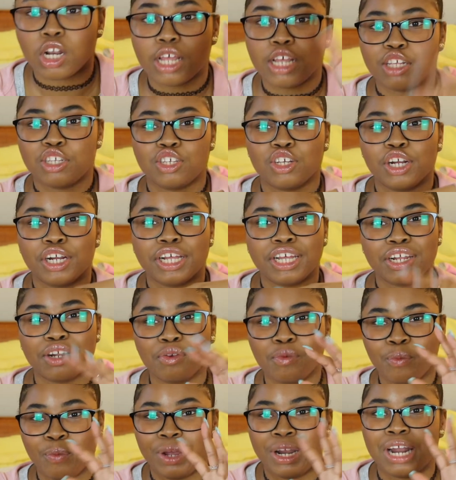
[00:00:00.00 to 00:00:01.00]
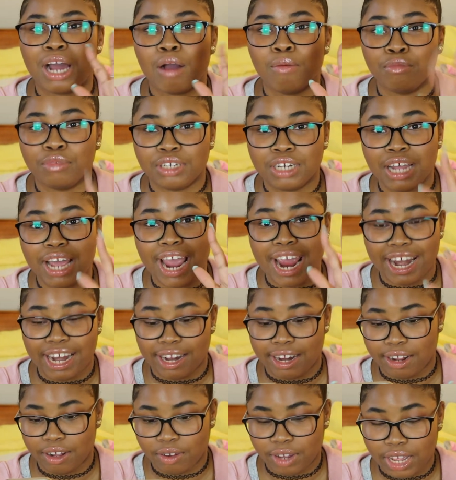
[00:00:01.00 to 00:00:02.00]
Insert it when I'm
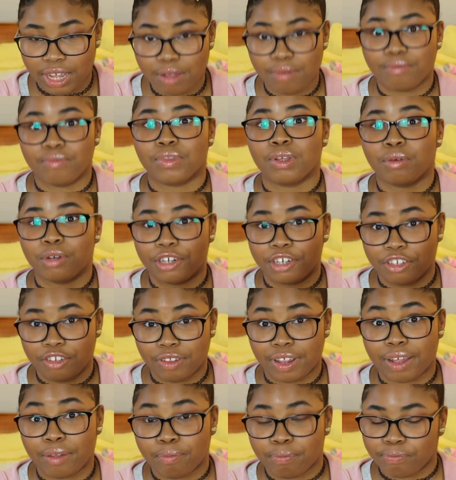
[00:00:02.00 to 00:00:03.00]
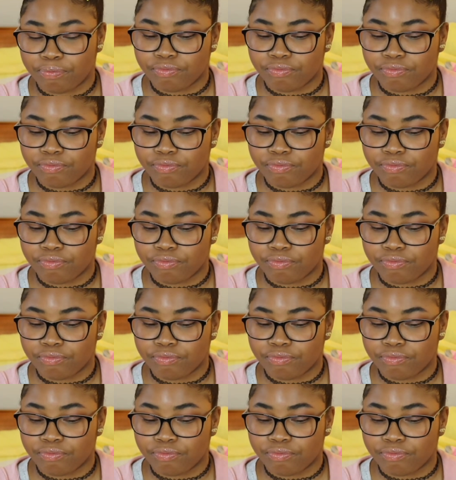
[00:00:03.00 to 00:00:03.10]
editing. Okay, I'm gonna do that,